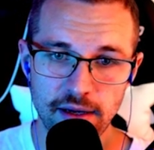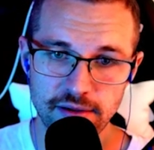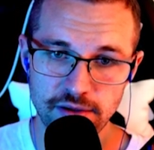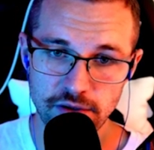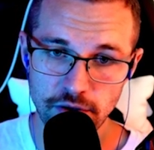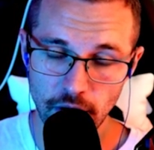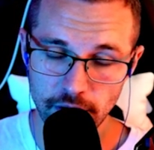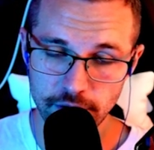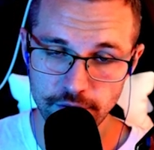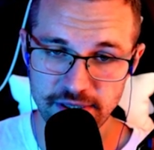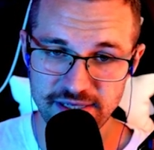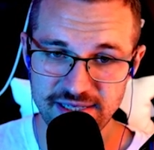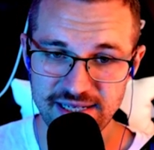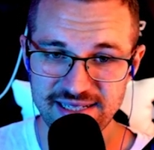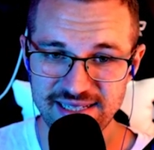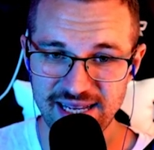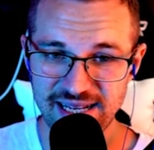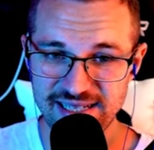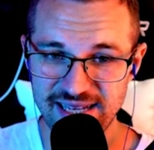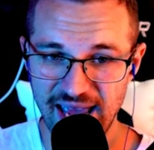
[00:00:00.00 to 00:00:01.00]
Nautilus
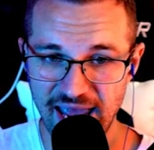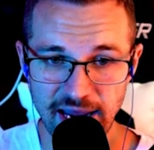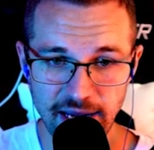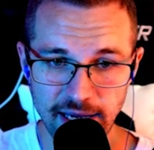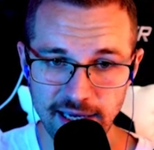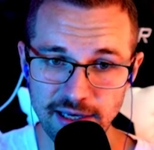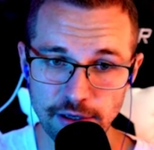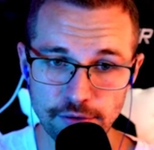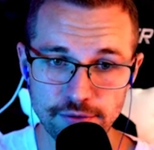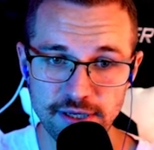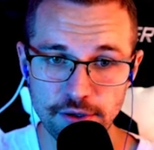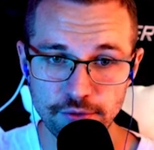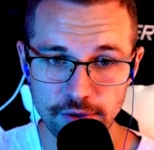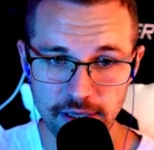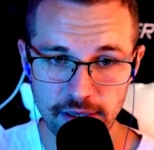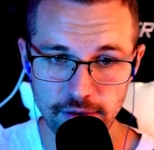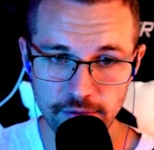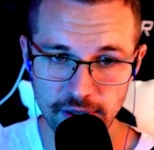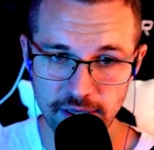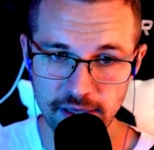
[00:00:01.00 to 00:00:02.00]
is a tank and utility
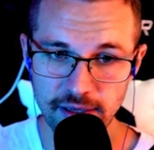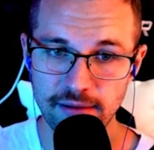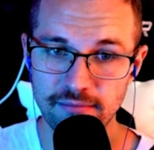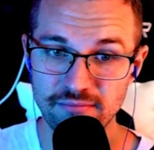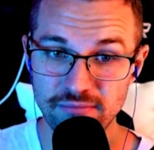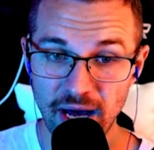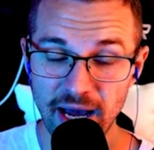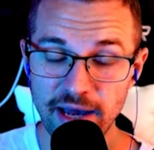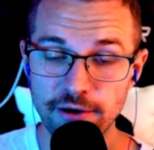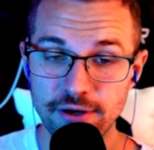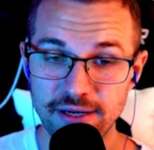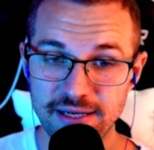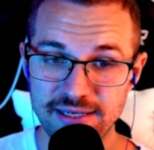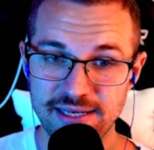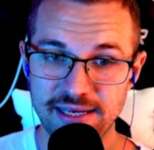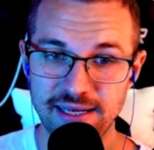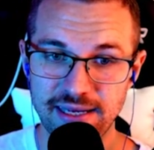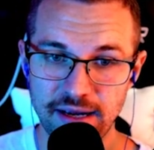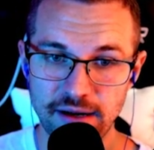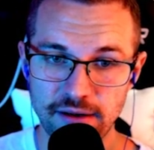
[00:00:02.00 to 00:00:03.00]
unit. Nyla is
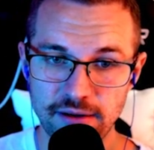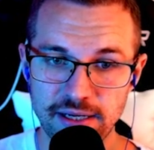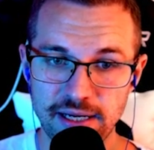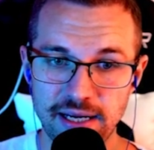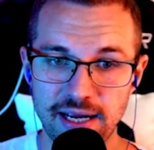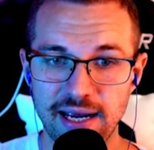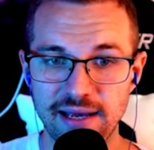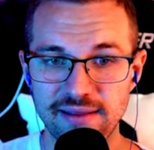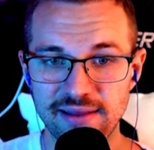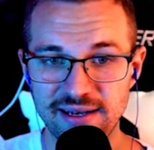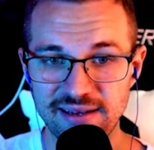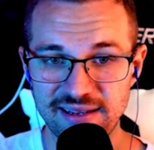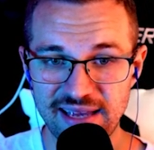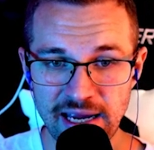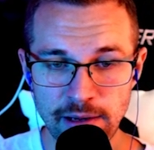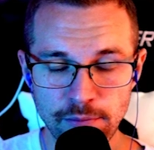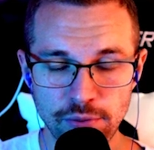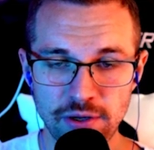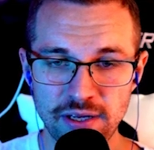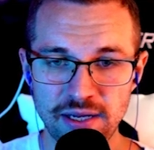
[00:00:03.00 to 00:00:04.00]
a carry. And then
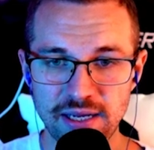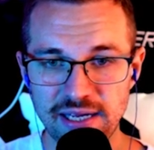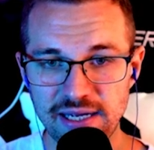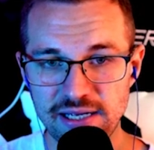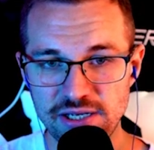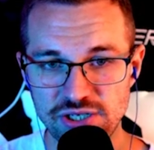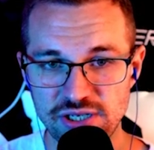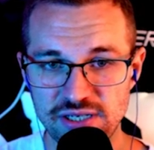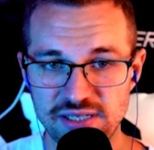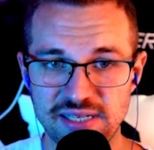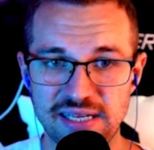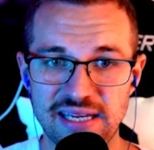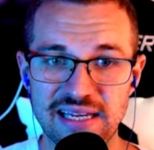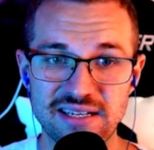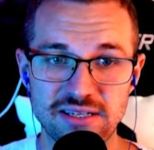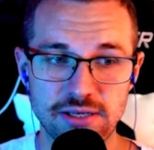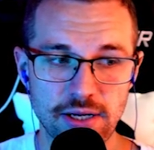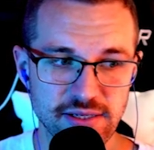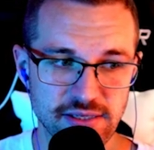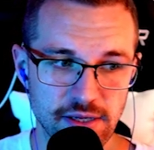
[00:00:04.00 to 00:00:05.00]
Gangplank is just, he
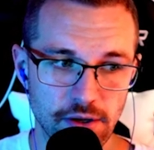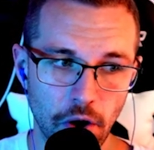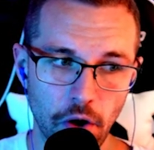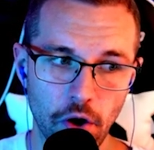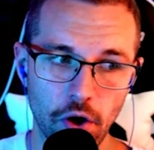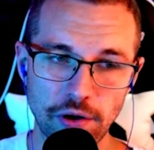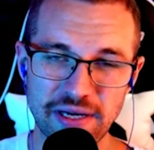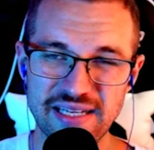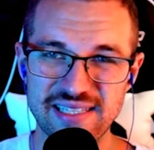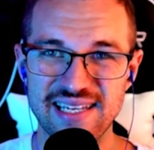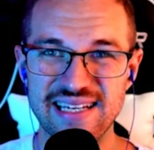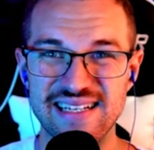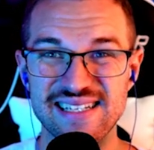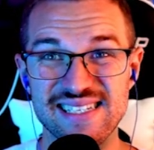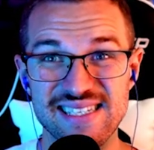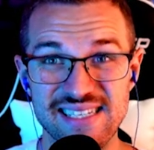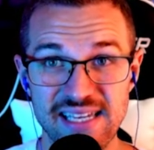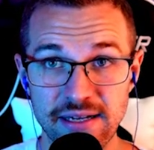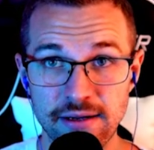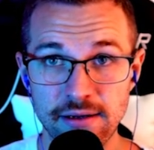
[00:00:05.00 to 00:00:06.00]
does it all. He's like
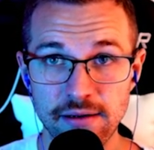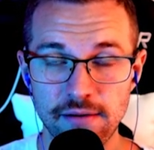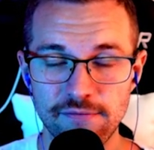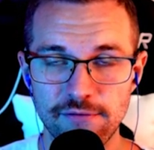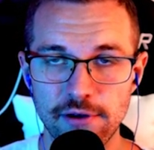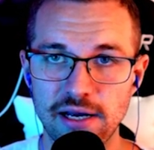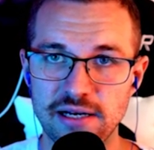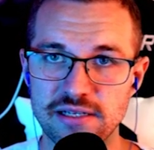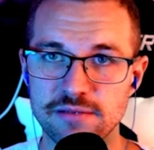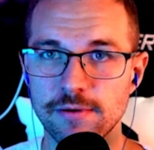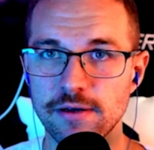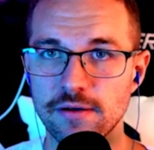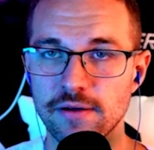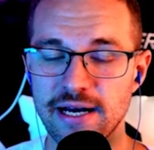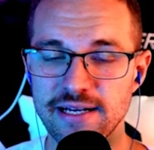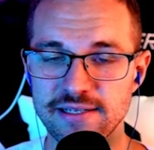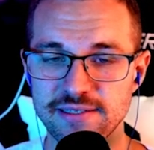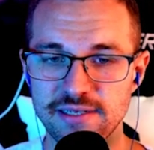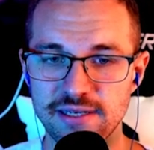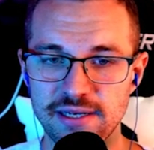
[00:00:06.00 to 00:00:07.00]
Senna, if you guys played the
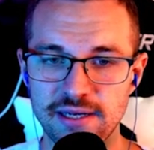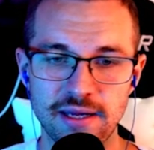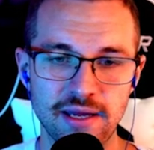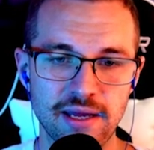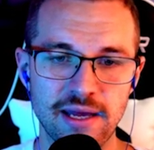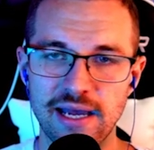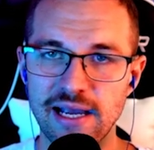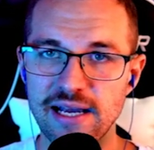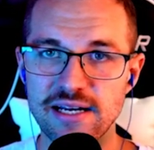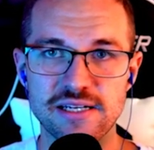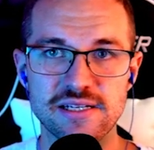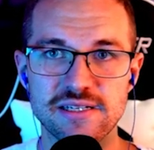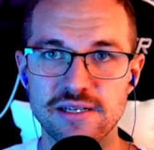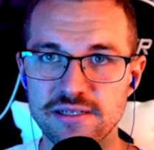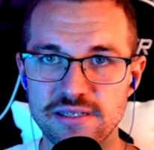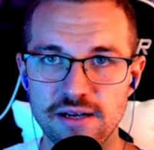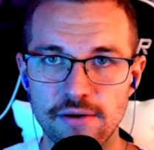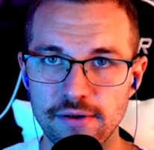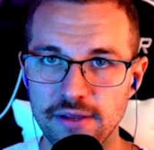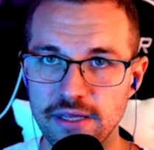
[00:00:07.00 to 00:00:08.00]
last set. He just
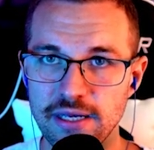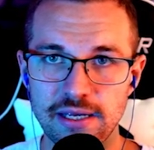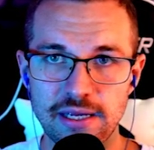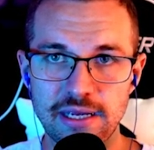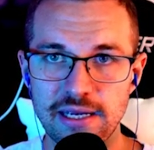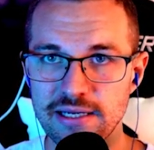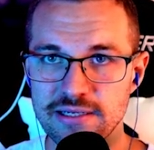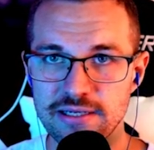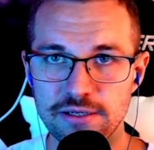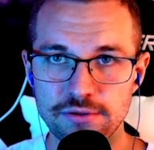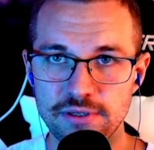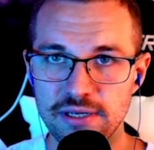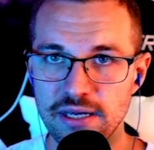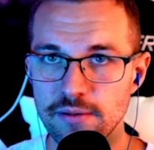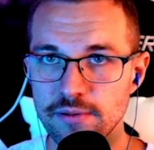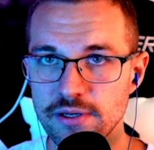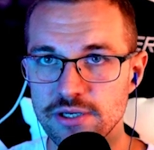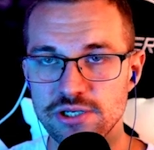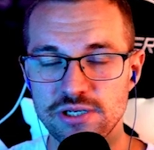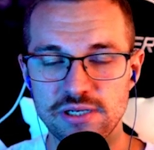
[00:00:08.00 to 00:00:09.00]
does everything. He can deal
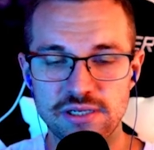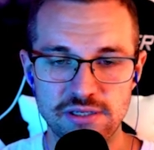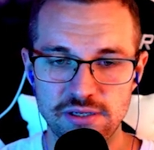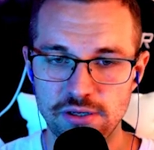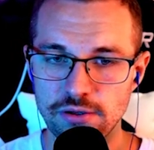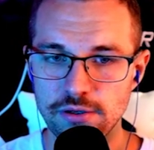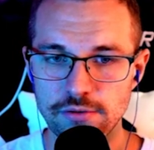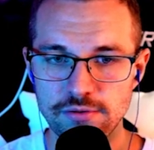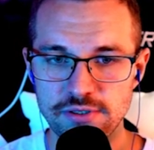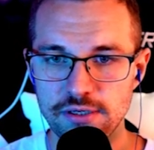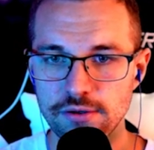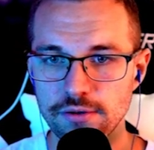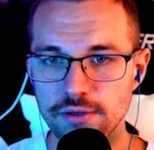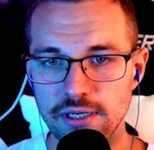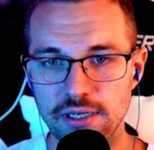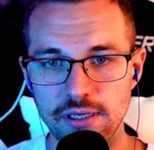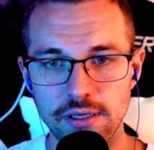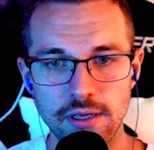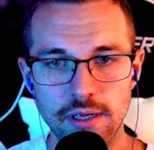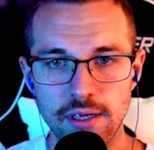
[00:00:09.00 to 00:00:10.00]
damage. He's good
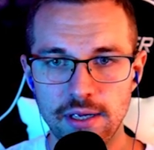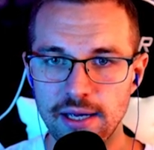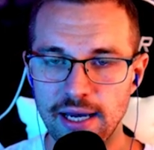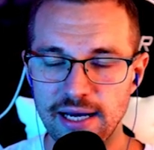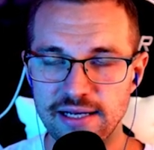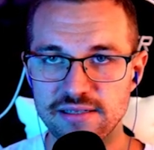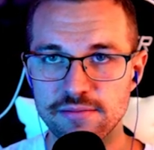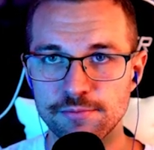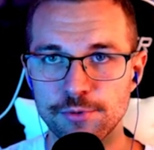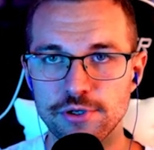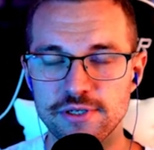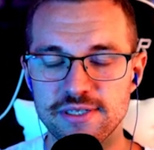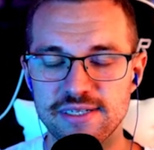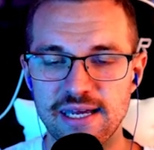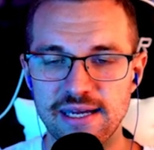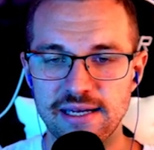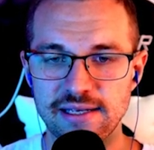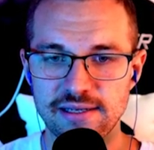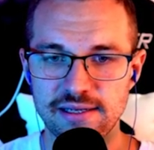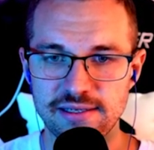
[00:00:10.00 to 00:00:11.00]
utility, has some good
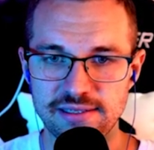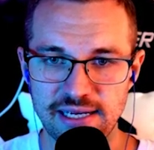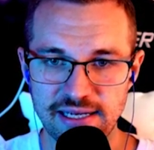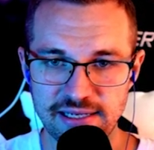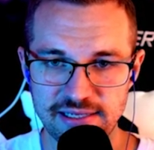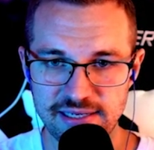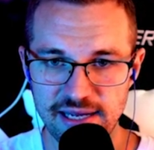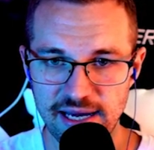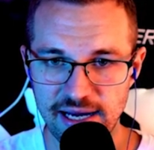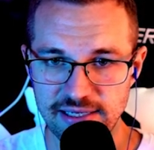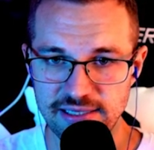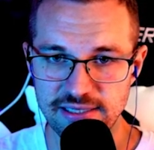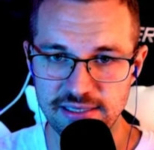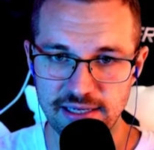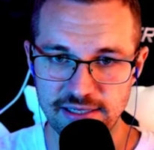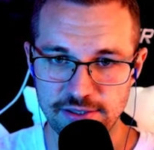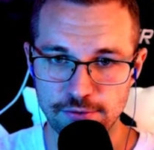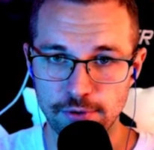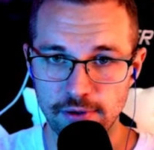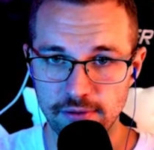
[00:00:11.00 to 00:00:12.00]
tank stats,
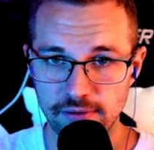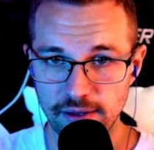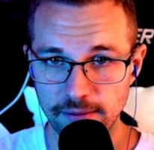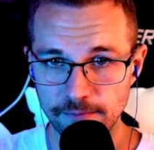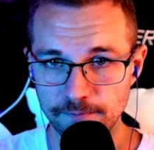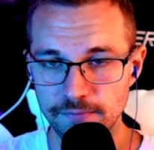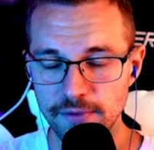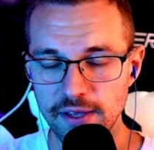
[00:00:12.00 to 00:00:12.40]
that sort of thing.